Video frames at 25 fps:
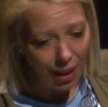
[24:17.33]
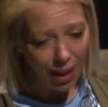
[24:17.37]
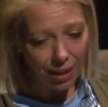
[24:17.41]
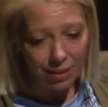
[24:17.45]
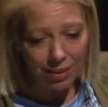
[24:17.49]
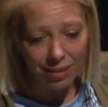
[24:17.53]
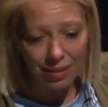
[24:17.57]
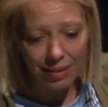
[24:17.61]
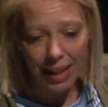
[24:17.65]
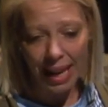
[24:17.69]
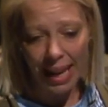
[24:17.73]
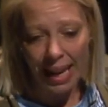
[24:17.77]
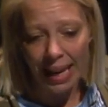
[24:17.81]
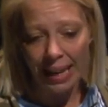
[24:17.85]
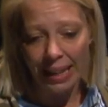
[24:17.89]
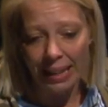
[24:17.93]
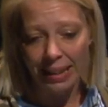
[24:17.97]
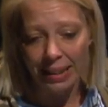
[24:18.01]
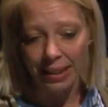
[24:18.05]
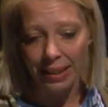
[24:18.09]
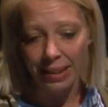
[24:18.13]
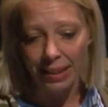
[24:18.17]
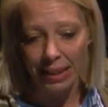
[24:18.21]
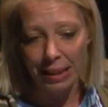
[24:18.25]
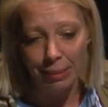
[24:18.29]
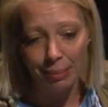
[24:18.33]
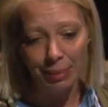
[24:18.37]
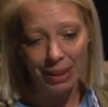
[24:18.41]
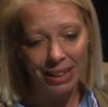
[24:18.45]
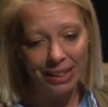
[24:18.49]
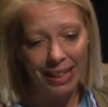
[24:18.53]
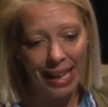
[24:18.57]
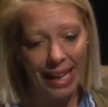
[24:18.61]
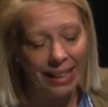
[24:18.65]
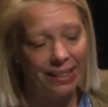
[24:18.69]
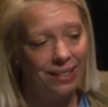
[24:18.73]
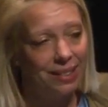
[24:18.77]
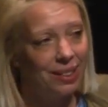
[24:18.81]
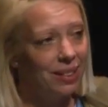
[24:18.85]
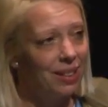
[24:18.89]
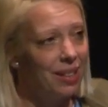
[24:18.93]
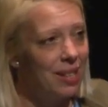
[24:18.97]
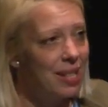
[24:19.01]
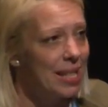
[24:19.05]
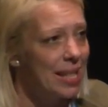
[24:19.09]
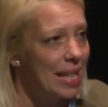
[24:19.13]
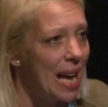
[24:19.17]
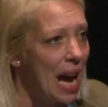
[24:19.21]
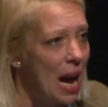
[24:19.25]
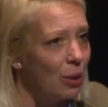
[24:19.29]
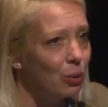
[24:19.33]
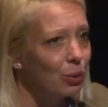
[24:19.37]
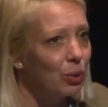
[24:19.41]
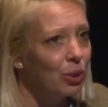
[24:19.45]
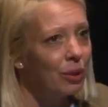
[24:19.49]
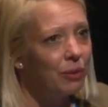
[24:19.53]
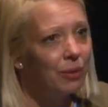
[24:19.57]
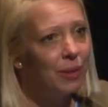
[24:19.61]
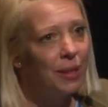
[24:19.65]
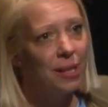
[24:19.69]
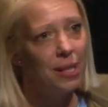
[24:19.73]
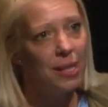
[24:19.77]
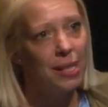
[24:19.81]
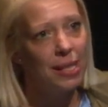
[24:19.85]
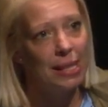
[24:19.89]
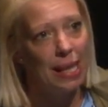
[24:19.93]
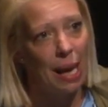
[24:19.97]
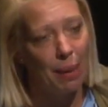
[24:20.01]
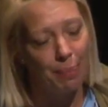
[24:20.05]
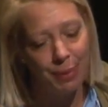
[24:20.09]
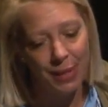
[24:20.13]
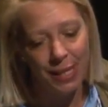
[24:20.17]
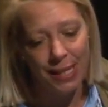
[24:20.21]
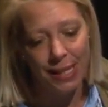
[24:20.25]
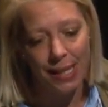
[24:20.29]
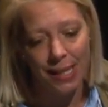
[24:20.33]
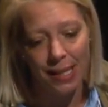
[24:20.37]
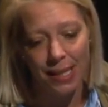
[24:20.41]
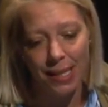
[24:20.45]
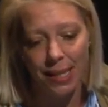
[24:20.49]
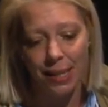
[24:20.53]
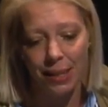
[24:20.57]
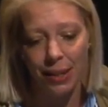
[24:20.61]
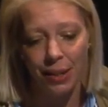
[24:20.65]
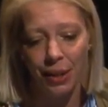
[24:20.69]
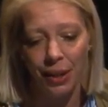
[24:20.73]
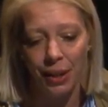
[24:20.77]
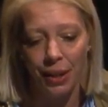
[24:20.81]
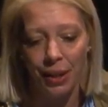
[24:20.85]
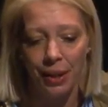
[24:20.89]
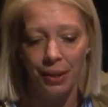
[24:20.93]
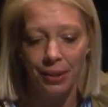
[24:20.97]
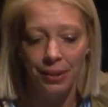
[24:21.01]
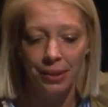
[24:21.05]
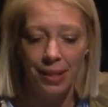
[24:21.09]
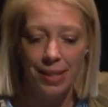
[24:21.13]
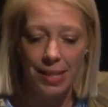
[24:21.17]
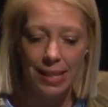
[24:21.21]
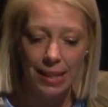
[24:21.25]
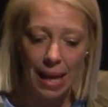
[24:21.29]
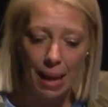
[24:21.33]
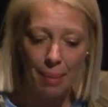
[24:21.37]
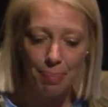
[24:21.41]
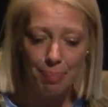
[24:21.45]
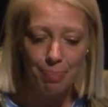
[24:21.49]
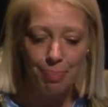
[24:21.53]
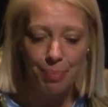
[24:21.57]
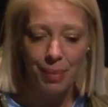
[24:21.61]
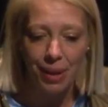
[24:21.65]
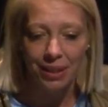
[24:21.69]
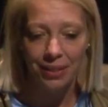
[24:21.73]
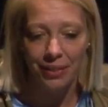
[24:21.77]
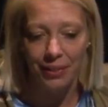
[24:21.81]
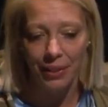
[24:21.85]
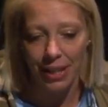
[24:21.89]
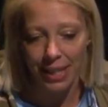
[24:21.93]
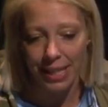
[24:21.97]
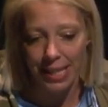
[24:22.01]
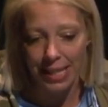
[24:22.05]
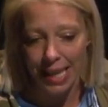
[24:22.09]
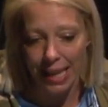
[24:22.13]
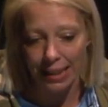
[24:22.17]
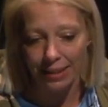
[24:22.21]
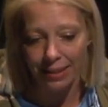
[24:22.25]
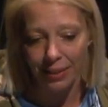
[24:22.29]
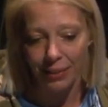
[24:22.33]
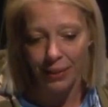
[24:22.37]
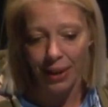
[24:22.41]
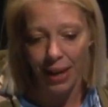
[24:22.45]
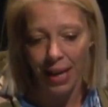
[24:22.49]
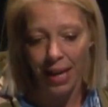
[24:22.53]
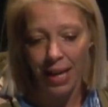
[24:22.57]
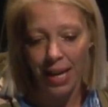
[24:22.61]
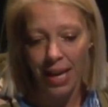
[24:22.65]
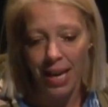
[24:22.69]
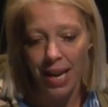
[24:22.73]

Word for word: they imitated the sound of the stepsister, the stepmother, etc.